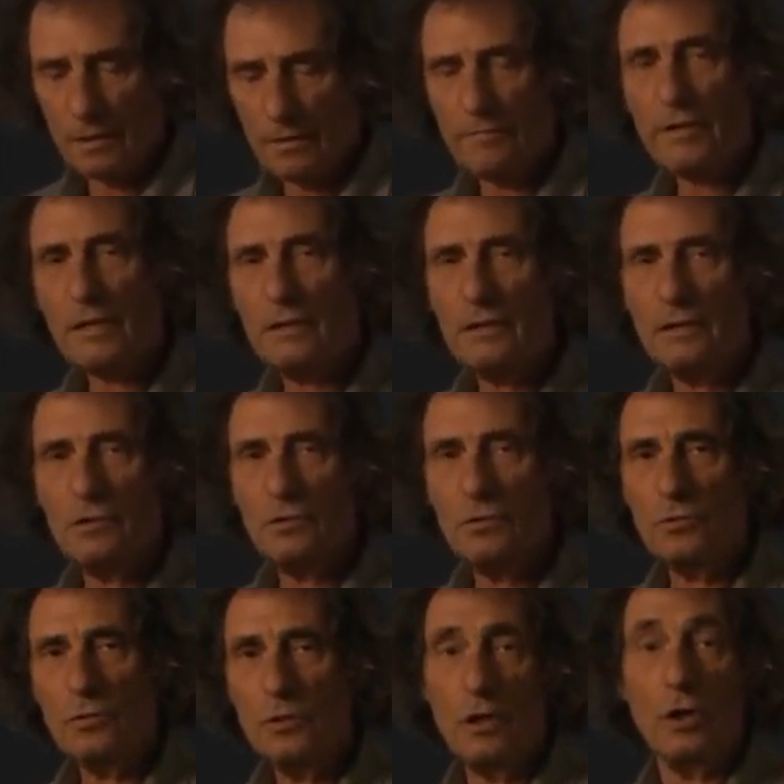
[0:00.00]
The fact that
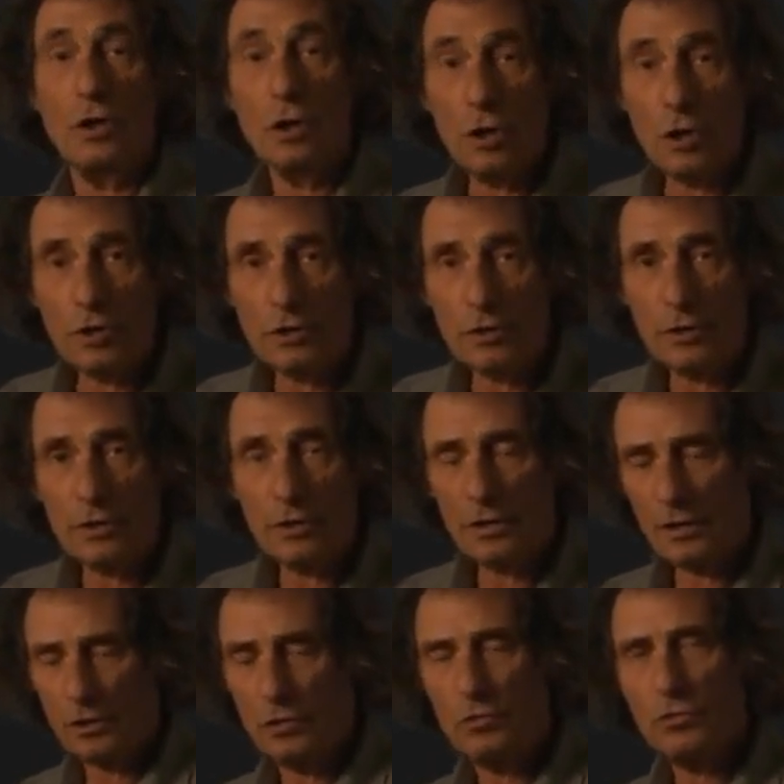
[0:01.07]
you learn,
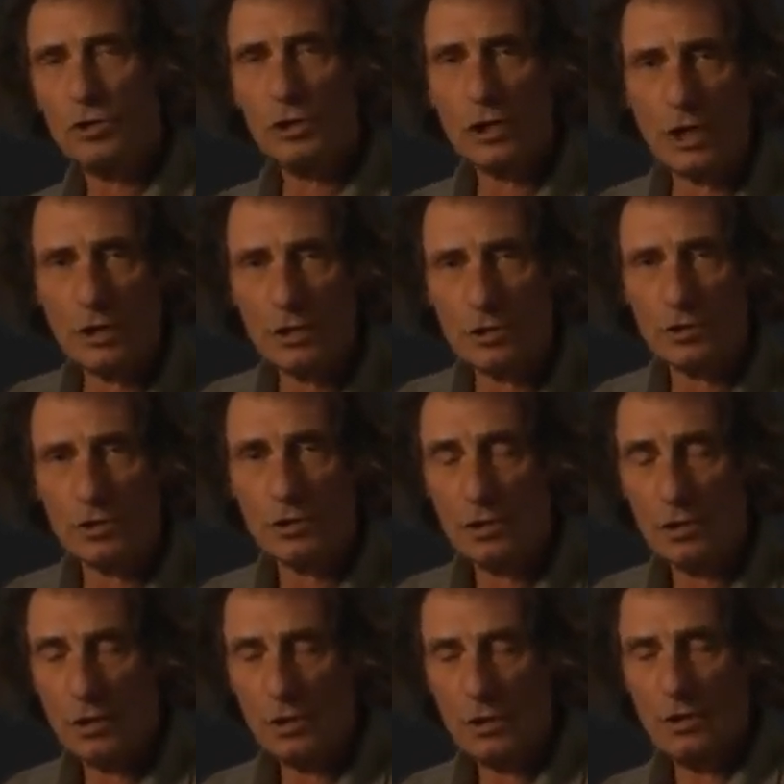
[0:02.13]
that you change.